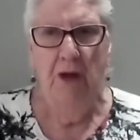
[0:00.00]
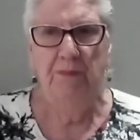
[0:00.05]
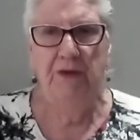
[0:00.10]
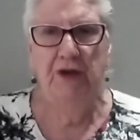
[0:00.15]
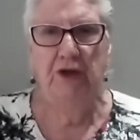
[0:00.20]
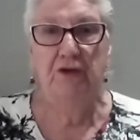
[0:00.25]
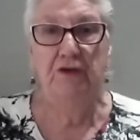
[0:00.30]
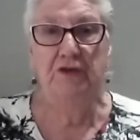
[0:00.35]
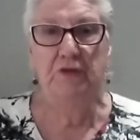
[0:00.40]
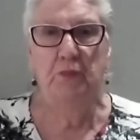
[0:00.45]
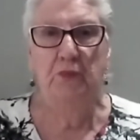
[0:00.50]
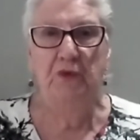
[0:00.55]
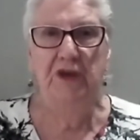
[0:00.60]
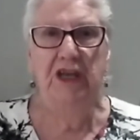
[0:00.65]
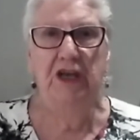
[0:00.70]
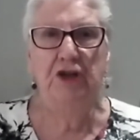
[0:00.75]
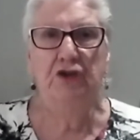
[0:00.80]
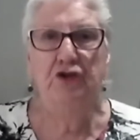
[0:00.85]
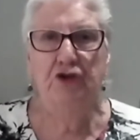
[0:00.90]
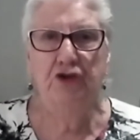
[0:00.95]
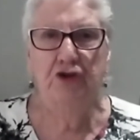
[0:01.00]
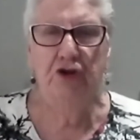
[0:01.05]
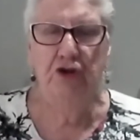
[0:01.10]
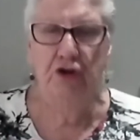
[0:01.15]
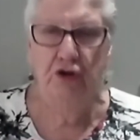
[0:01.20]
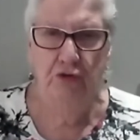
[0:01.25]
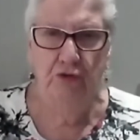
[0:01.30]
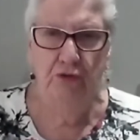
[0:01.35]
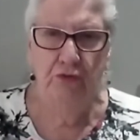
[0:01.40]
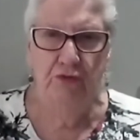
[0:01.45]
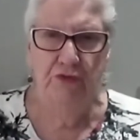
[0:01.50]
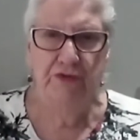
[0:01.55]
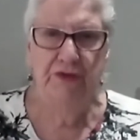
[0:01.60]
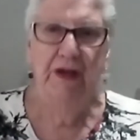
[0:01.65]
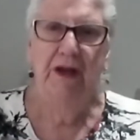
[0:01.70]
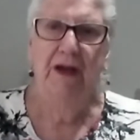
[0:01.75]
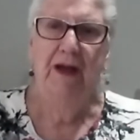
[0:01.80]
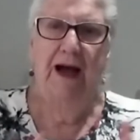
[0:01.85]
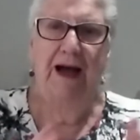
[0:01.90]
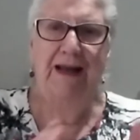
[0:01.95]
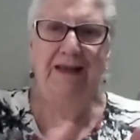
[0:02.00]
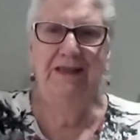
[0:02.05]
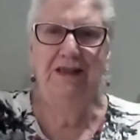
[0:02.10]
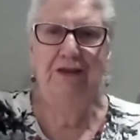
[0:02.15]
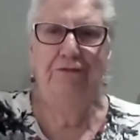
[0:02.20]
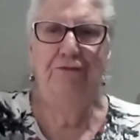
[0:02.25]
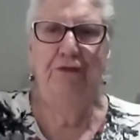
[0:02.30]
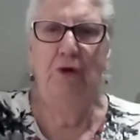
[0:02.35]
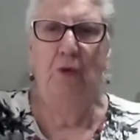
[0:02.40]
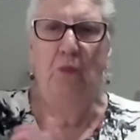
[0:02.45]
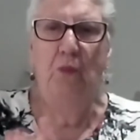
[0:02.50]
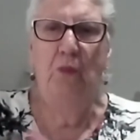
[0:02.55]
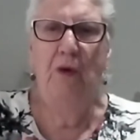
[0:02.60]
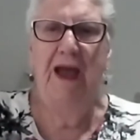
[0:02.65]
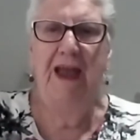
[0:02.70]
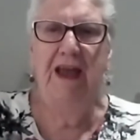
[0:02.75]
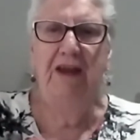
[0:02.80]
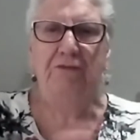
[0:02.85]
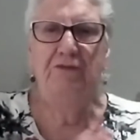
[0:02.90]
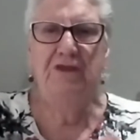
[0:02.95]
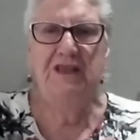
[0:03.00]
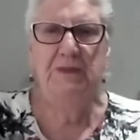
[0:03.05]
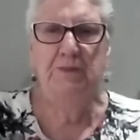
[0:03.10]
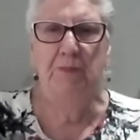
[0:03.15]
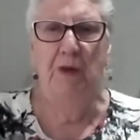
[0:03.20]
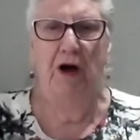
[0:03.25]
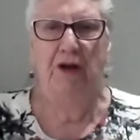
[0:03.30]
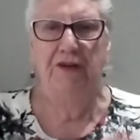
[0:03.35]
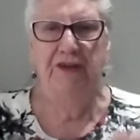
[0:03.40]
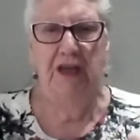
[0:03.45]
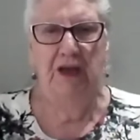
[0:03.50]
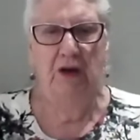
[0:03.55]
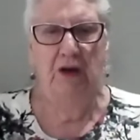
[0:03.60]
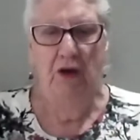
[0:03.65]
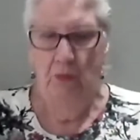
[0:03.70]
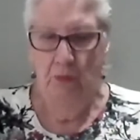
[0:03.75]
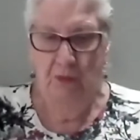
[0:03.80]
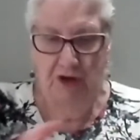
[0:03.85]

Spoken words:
because we can choose a different way of responding.